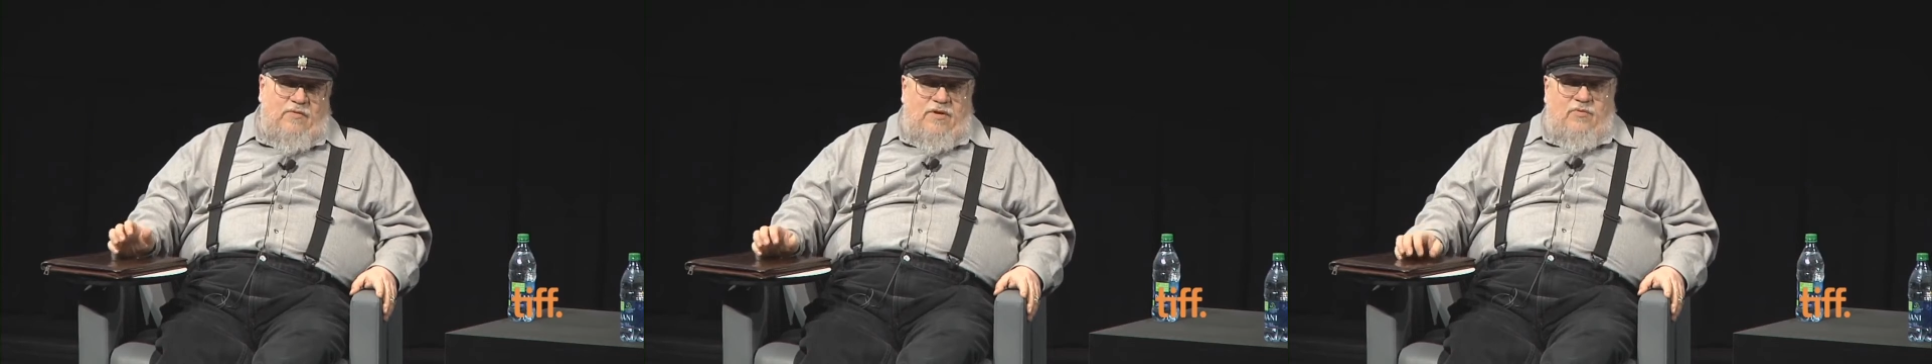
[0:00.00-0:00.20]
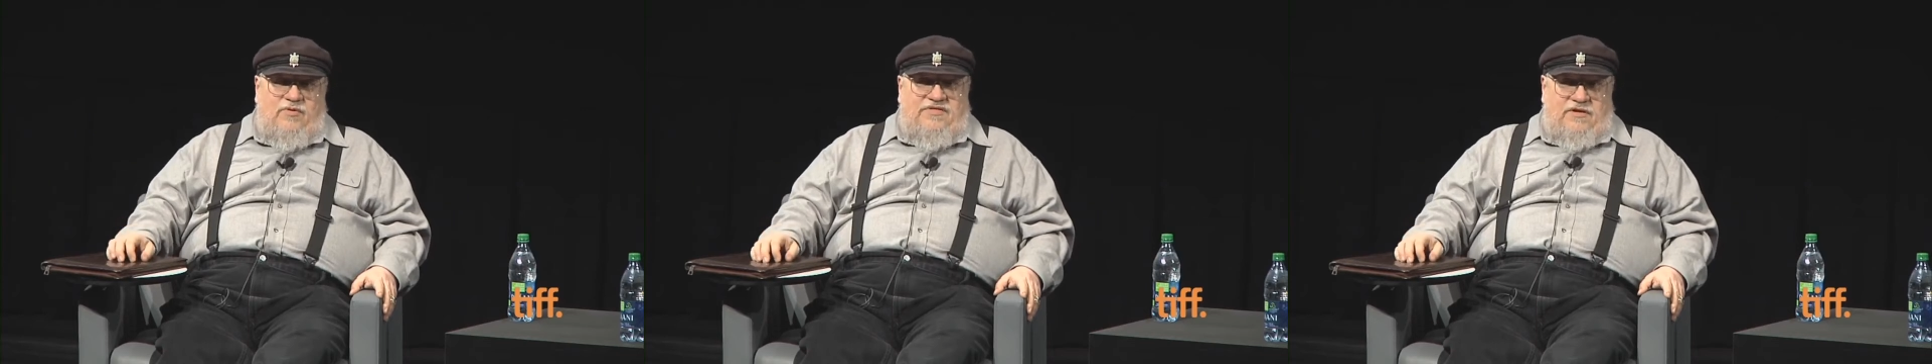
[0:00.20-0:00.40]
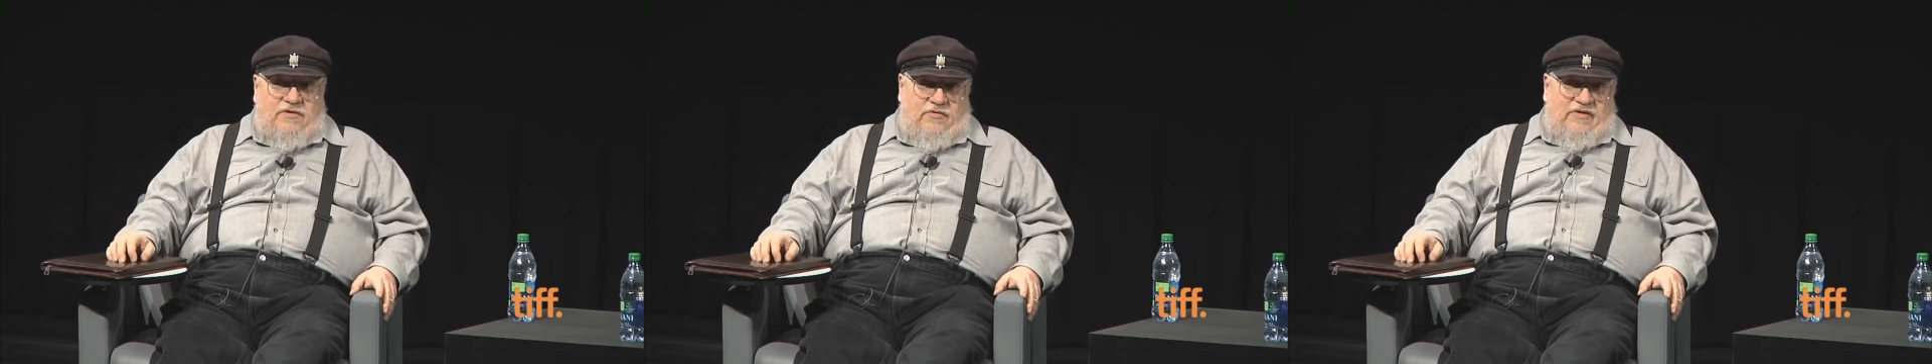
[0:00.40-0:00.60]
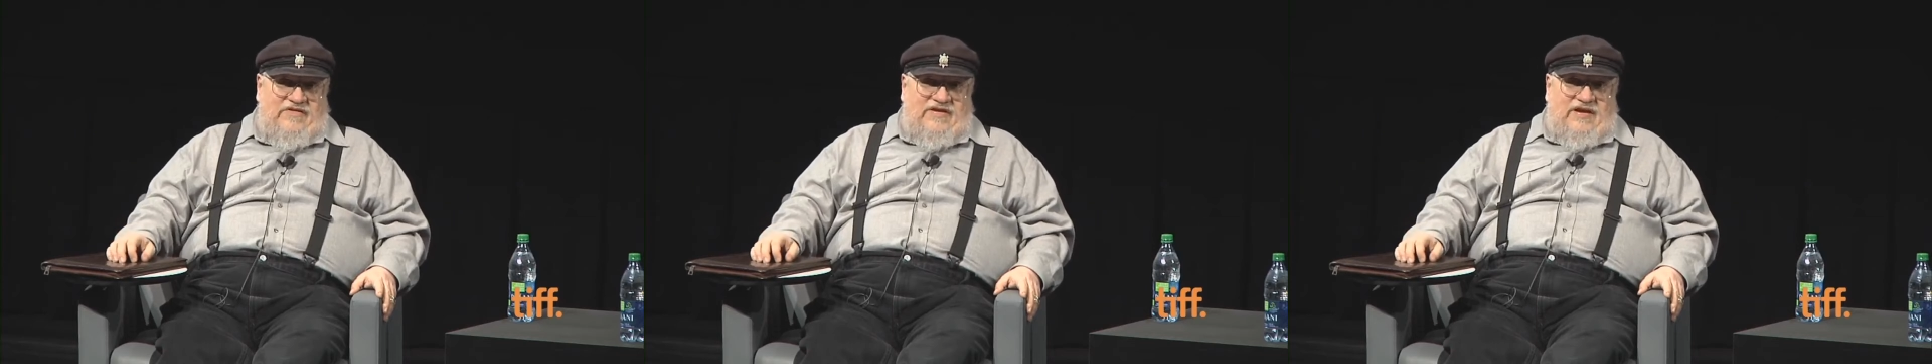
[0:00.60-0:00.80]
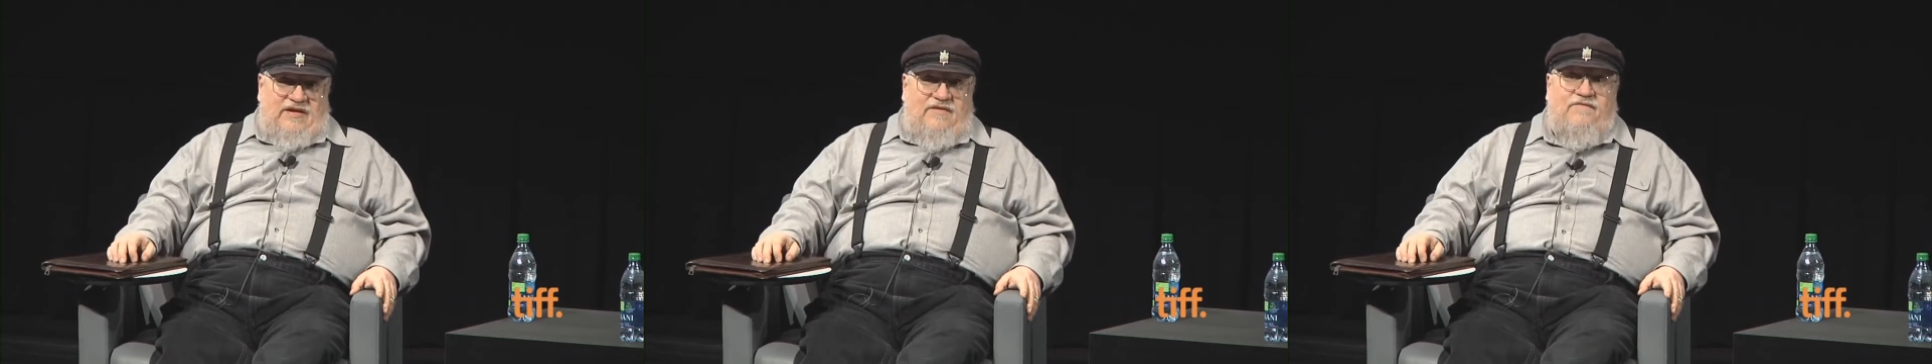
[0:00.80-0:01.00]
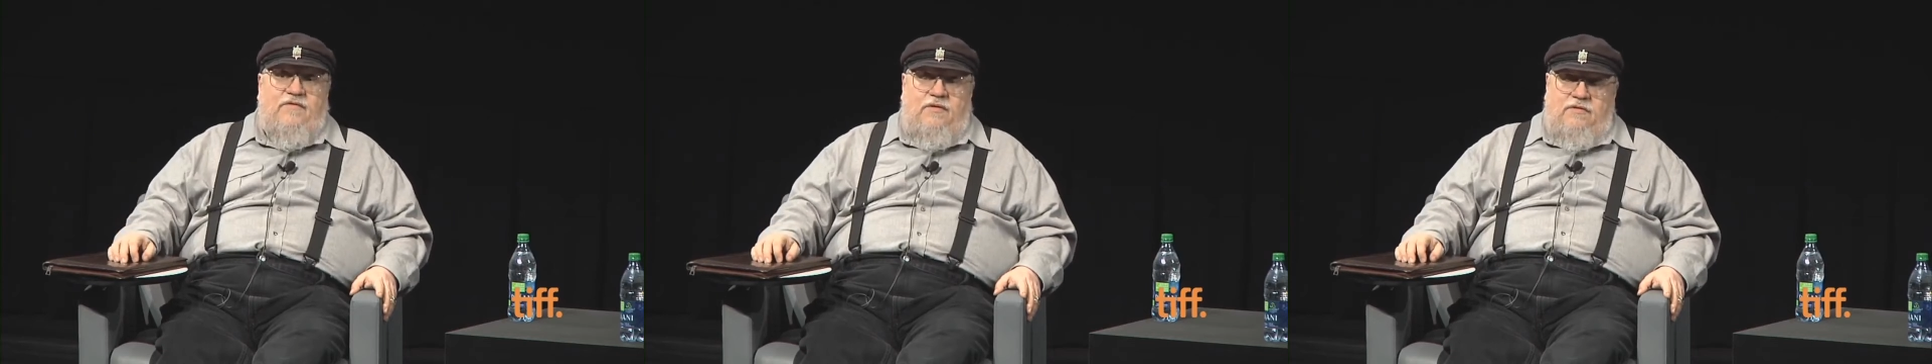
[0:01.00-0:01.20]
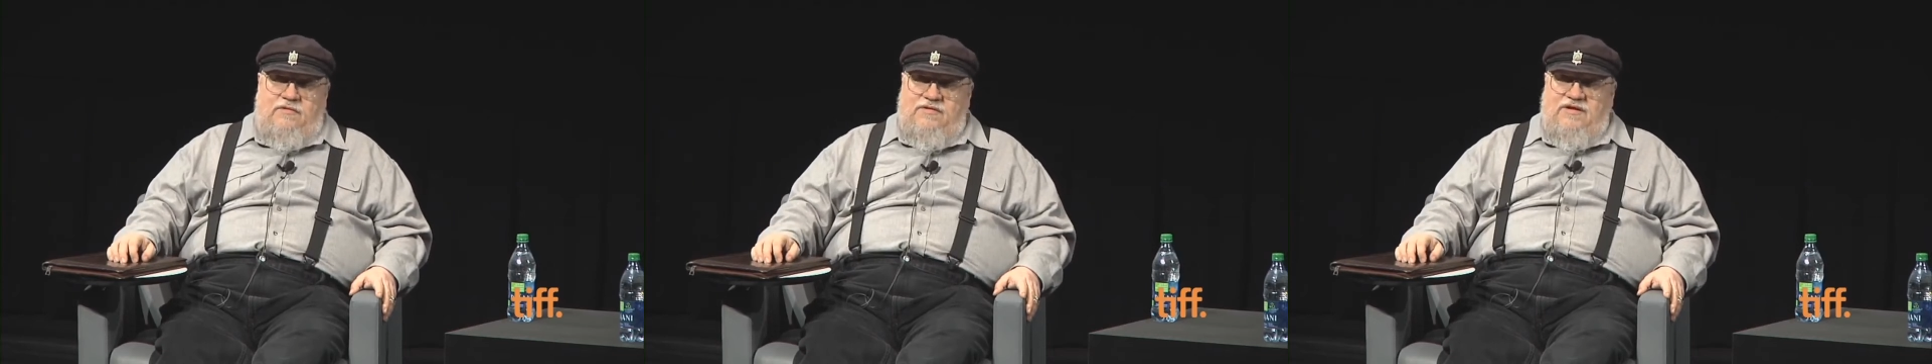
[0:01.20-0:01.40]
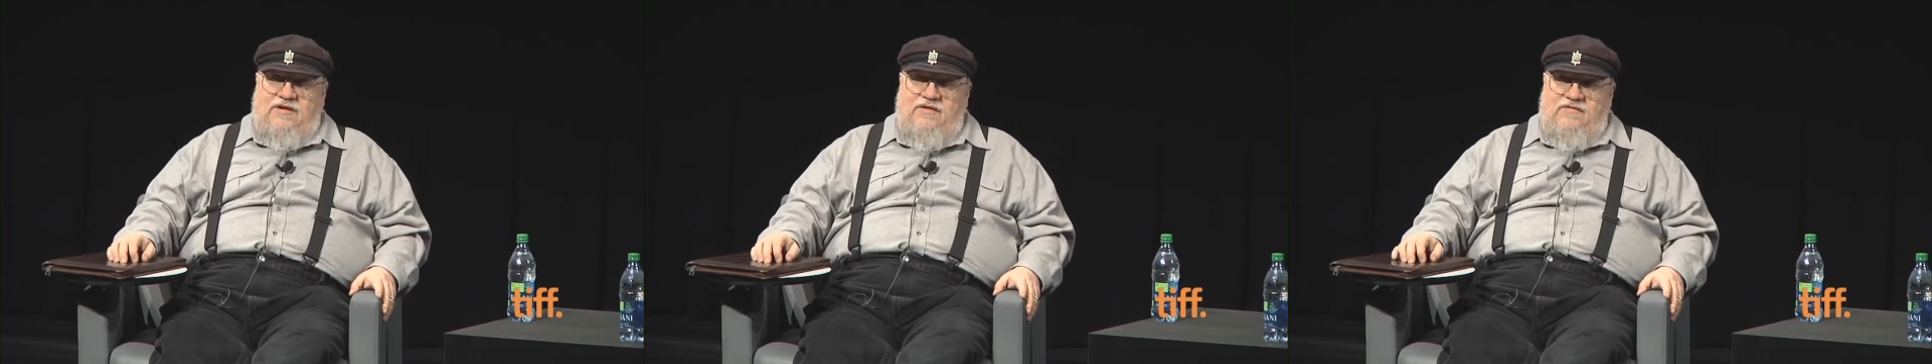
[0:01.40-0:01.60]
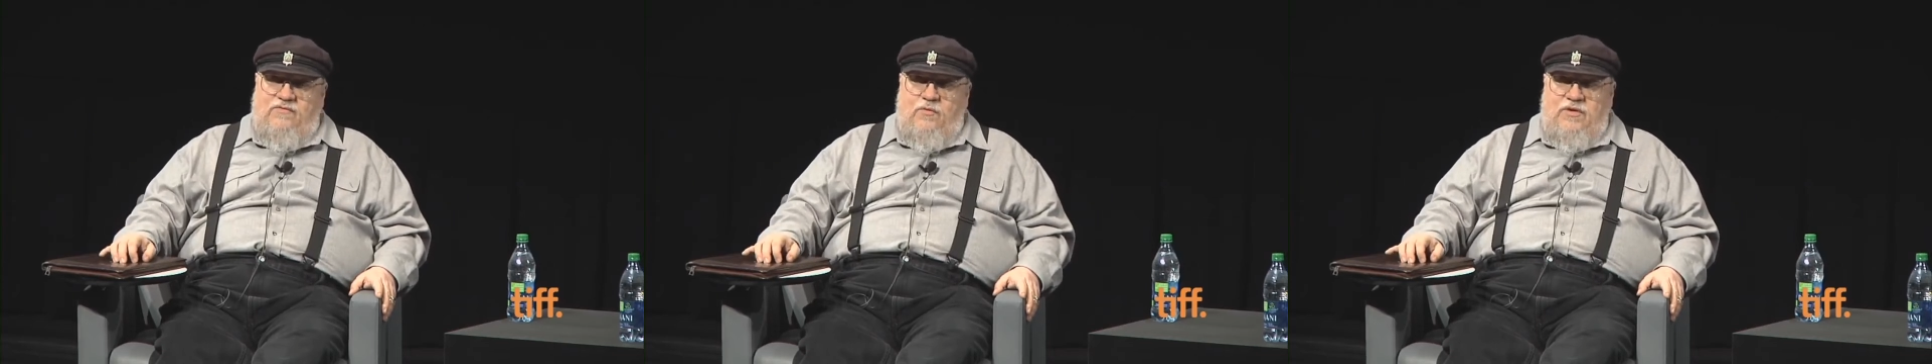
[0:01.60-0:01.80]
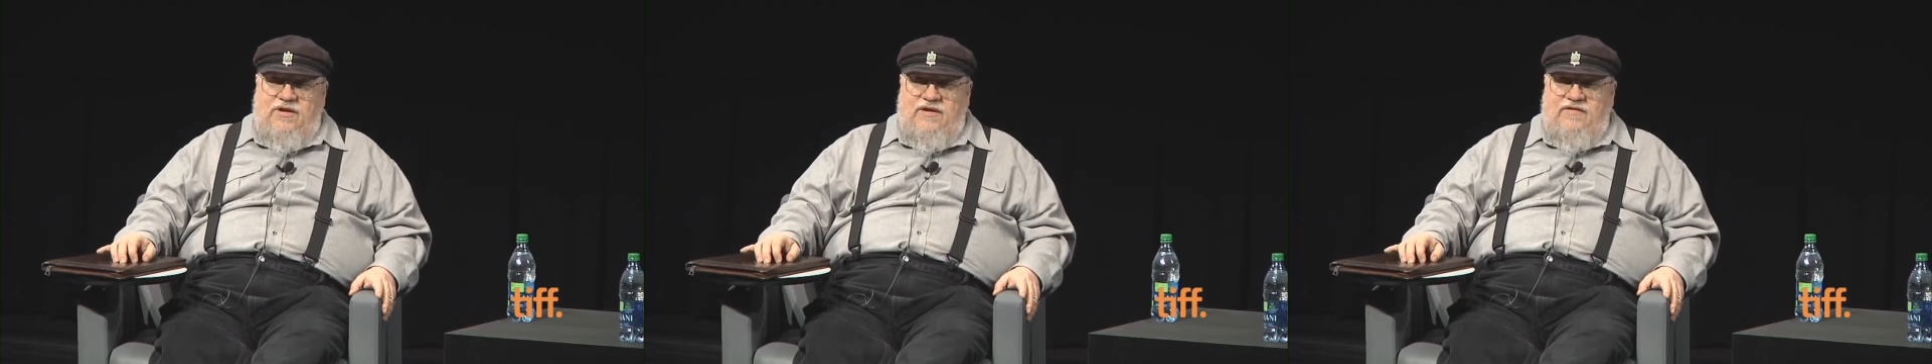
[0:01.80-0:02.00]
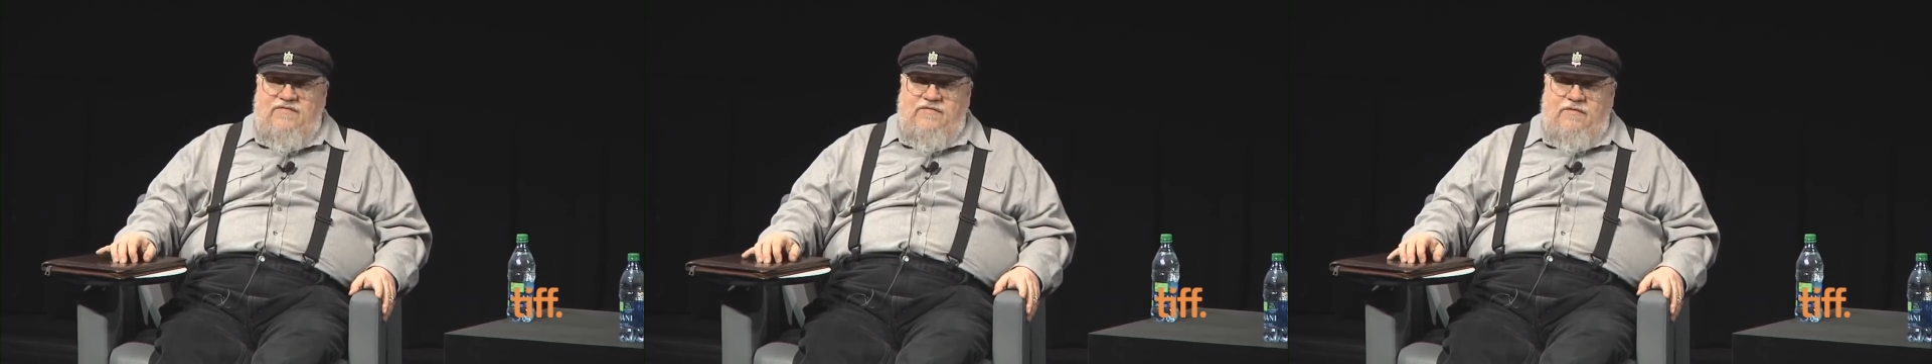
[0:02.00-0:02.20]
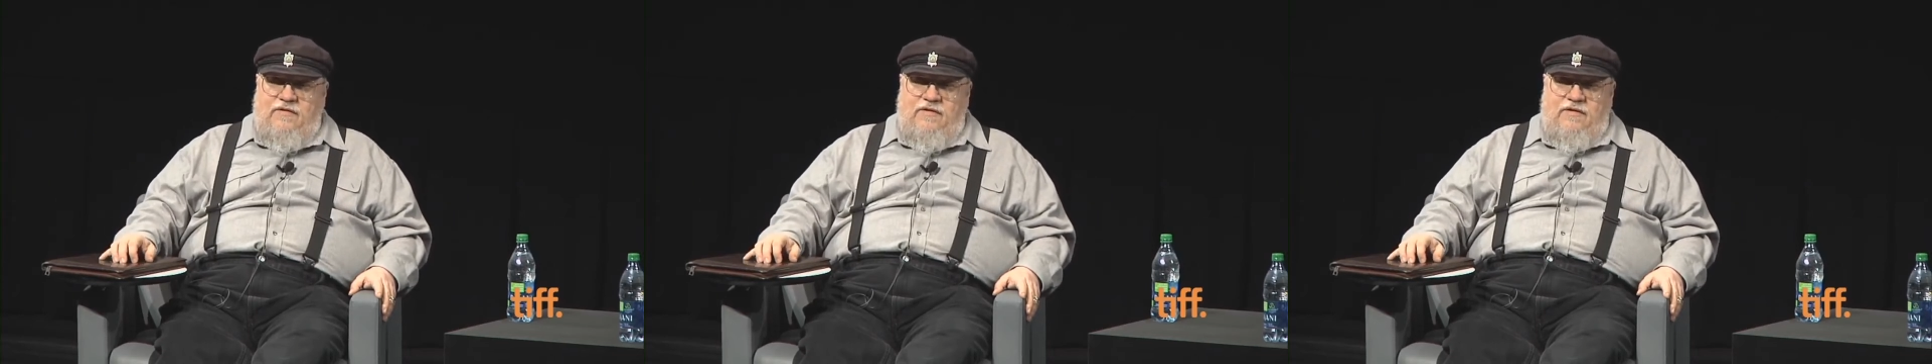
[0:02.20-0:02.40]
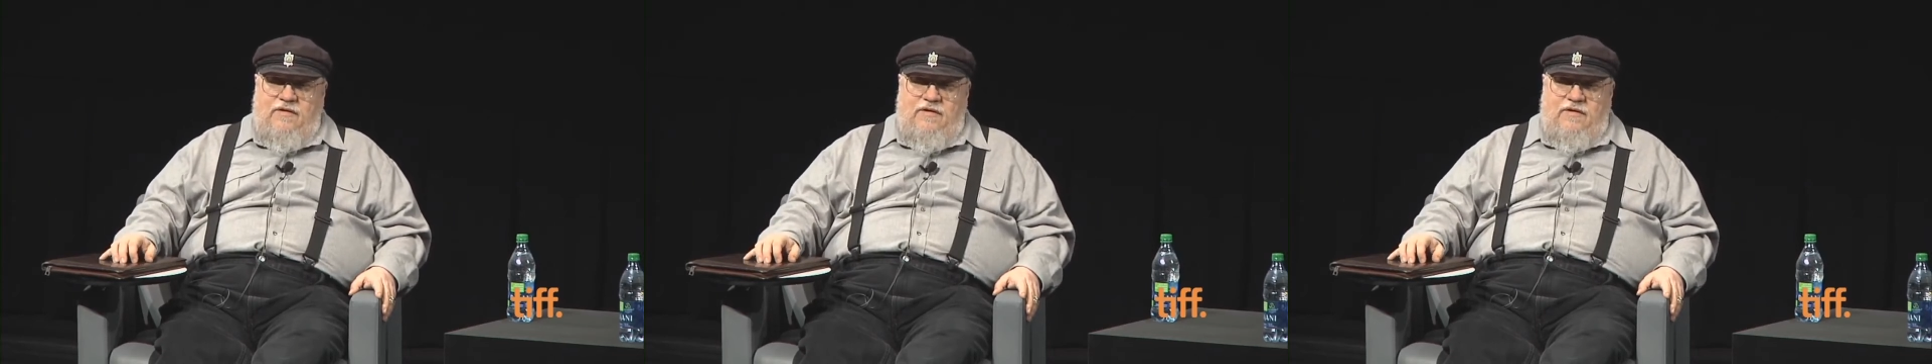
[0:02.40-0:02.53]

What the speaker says: Well, with increasing difficulty is one answer.